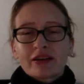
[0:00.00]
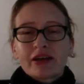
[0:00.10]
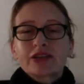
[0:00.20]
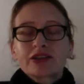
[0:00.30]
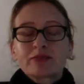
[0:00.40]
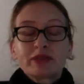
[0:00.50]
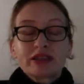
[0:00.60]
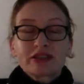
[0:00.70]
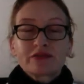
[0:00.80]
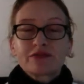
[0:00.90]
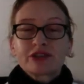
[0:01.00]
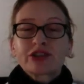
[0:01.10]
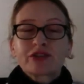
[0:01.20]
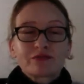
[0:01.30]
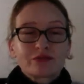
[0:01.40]
that should be
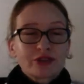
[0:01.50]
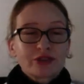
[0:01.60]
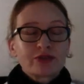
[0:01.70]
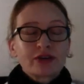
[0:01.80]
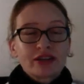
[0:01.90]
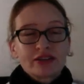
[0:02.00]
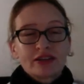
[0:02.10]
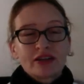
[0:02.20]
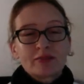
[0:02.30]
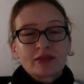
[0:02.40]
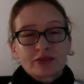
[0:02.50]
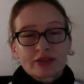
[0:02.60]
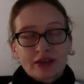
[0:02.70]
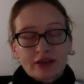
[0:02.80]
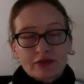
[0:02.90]
sufficient for you at the
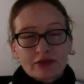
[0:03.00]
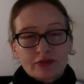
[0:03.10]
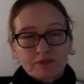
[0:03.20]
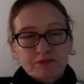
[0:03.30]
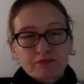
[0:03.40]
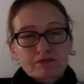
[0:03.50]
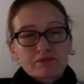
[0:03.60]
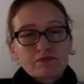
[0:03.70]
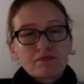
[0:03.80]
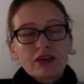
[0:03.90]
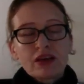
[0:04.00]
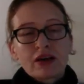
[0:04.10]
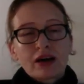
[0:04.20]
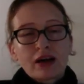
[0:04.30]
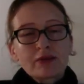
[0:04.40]
elementary level.
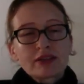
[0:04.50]
I would